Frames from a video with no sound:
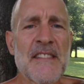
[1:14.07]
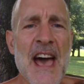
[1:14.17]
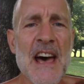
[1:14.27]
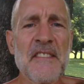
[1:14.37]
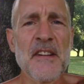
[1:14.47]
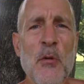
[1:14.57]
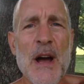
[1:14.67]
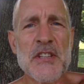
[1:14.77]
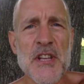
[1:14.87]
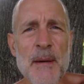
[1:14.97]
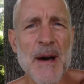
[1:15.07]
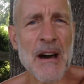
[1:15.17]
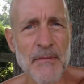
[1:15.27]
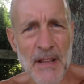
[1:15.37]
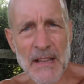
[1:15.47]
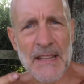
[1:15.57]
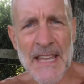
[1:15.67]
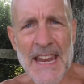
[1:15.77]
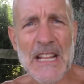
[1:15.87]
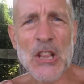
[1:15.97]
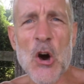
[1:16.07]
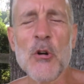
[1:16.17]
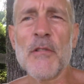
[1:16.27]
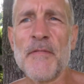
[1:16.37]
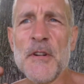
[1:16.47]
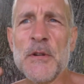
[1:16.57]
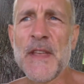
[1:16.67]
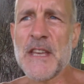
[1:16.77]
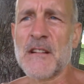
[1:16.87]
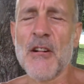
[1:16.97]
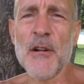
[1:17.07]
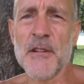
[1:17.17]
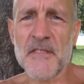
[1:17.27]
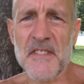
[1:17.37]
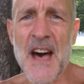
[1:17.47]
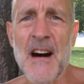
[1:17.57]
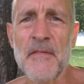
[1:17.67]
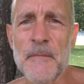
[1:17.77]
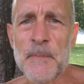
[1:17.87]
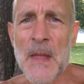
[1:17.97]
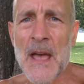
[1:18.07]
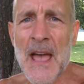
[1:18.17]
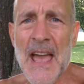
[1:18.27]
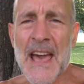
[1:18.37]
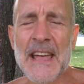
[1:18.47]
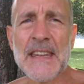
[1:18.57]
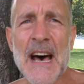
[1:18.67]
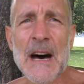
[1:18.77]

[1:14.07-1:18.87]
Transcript: ask the question about getting local food that you grow yourself. And